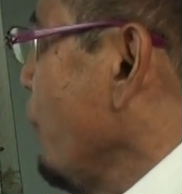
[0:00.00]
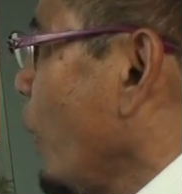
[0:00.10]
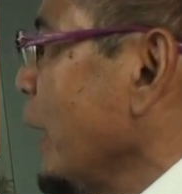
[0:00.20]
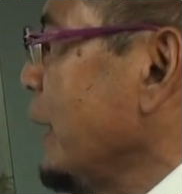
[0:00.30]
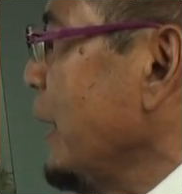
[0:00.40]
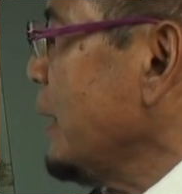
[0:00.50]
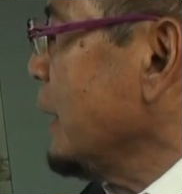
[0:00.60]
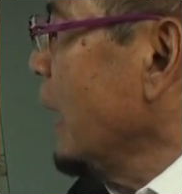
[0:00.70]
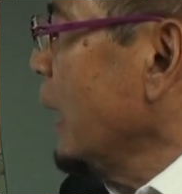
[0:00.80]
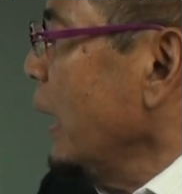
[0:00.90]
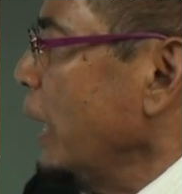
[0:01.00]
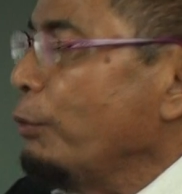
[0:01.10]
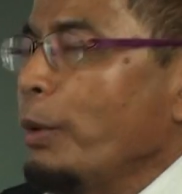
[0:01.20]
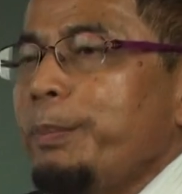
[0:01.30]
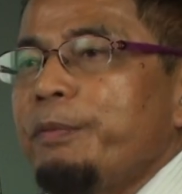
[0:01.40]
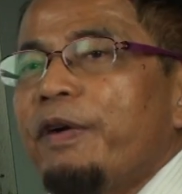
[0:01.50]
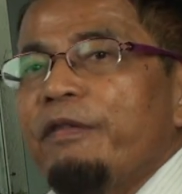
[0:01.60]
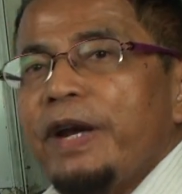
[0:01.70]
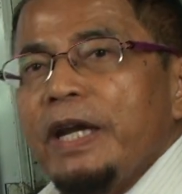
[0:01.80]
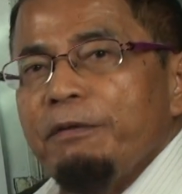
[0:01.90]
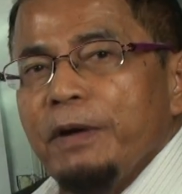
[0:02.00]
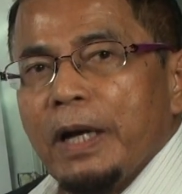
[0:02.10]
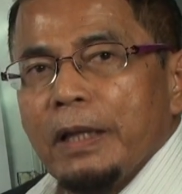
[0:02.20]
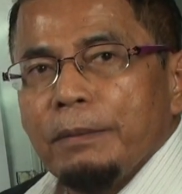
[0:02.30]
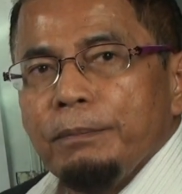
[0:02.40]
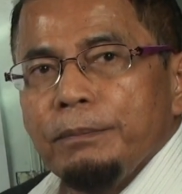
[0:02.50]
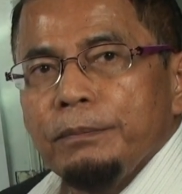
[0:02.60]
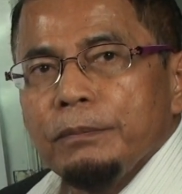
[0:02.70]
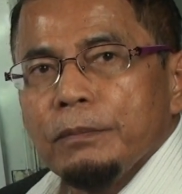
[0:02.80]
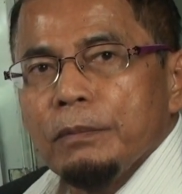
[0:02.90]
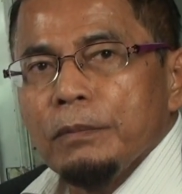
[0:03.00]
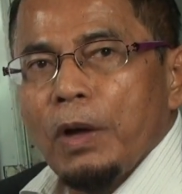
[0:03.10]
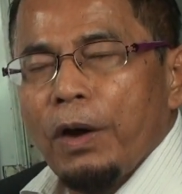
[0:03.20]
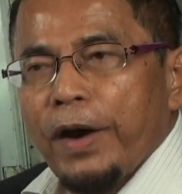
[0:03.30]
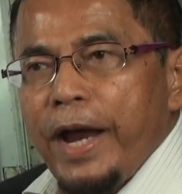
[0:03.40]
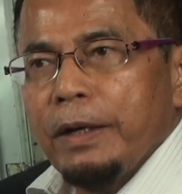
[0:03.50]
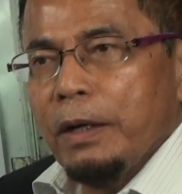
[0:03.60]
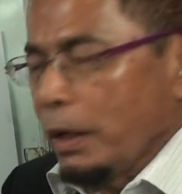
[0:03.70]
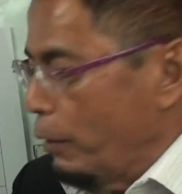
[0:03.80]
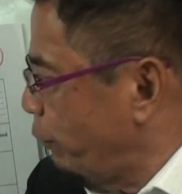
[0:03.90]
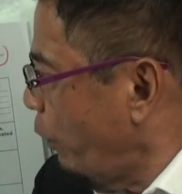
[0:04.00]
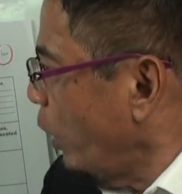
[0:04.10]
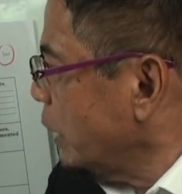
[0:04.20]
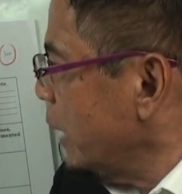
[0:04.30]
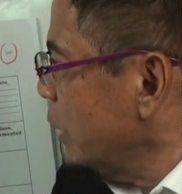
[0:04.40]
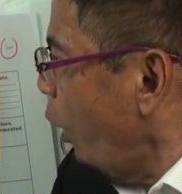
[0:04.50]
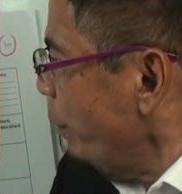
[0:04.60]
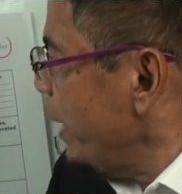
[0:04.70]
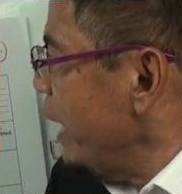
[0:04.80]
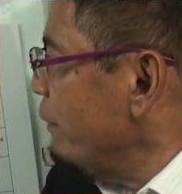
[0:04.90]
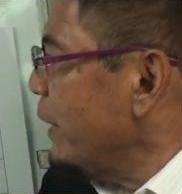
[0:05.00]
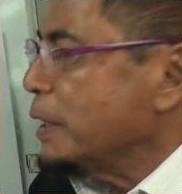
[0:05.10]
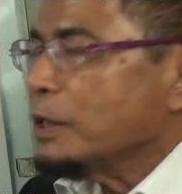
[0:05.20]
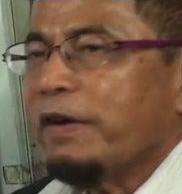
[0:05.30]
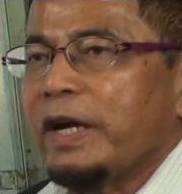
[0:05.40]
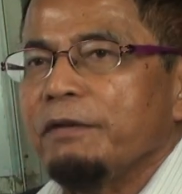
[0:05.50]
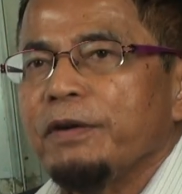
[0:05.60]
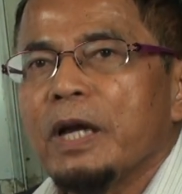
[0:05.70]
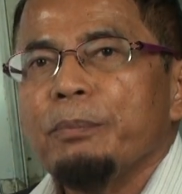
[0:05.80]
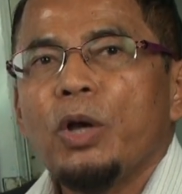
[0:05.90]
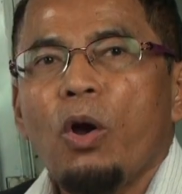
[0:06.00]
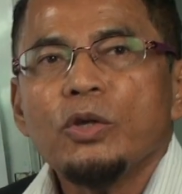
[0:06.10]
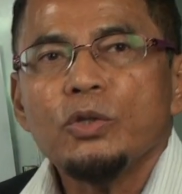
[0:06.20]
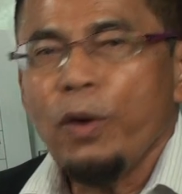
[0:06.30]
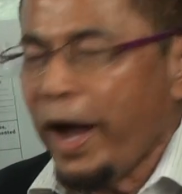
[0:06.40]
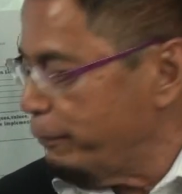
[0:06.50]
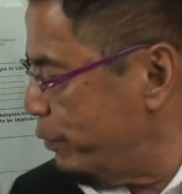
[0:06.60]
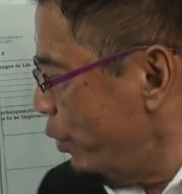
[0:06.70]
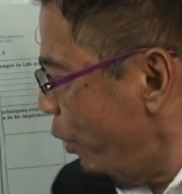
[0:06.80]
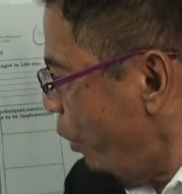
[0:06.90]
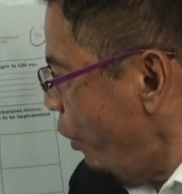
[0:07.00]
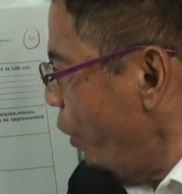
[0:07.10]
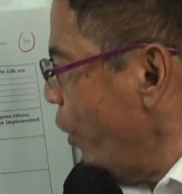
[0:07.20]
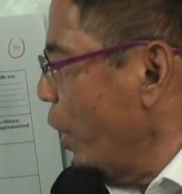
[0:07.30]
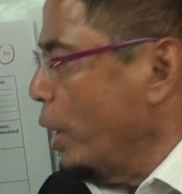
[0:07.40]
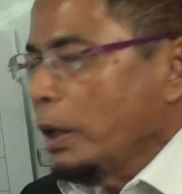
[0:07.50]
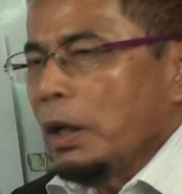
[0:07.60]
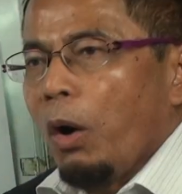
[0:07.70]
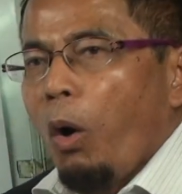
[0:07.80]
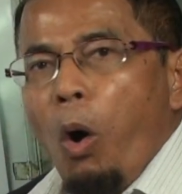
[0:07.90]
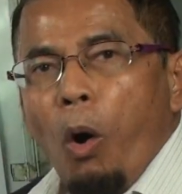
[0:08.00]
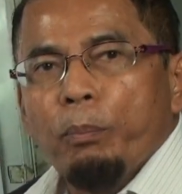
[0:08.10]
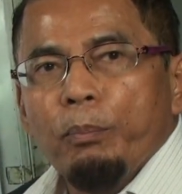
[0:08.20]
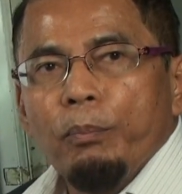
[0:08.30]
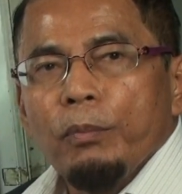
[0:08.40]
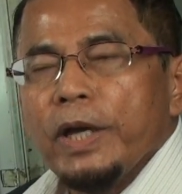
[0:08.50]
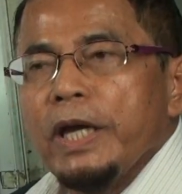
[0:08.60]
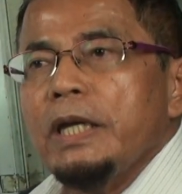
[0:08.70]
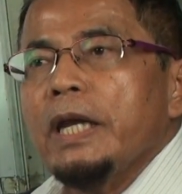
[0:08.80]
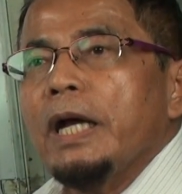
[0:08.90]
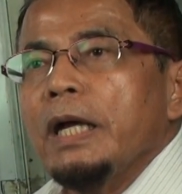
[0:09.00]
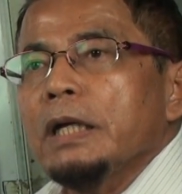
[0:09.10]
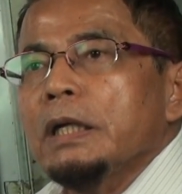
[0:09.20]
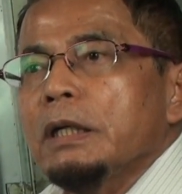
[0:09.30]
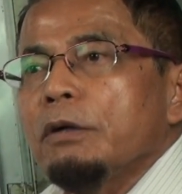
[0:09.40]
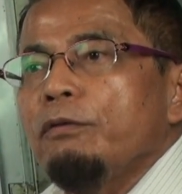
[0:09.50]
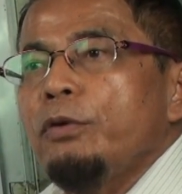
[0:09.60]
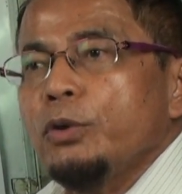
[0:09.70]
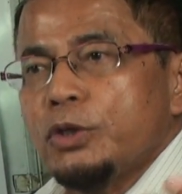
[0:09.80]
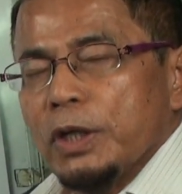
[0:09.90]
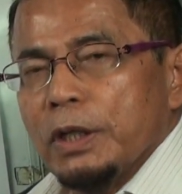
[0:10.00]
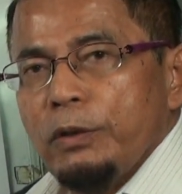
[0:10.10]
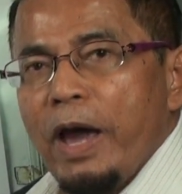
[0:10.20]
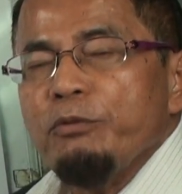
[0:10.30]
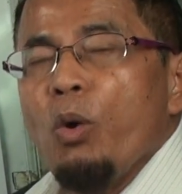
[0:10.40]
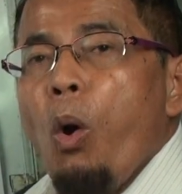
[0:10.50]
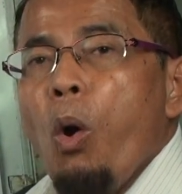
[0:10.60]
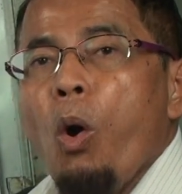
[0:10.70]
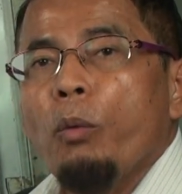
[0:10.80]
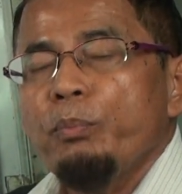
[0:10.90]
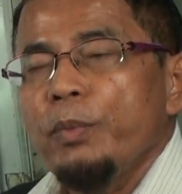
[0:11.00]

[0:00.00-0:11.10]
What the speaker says: qualities, it will be very difficult. Alright, for the non-believers it's very difficult because you have no hope in the future. You have no hope